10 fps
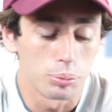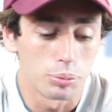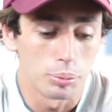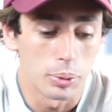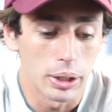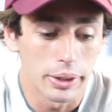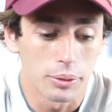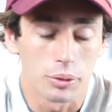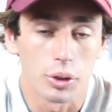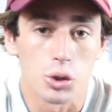make
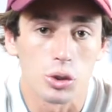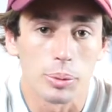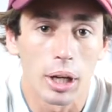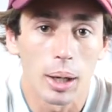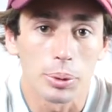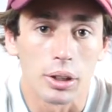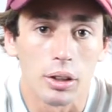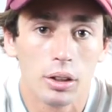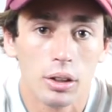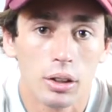a dream happen.
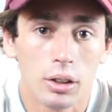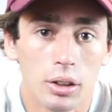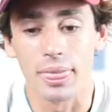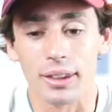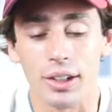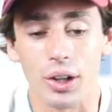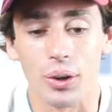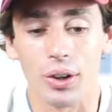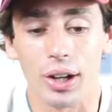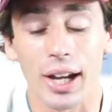
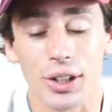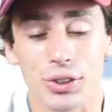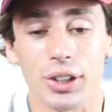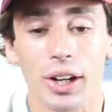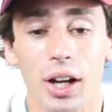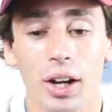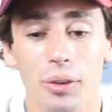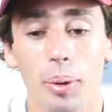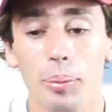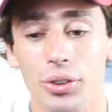Actually, I
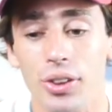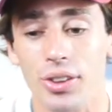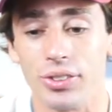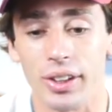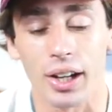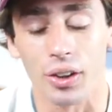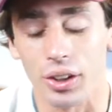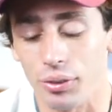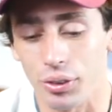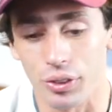remember to this day, I'll
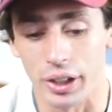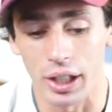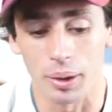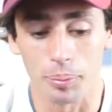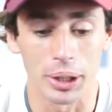never forget it.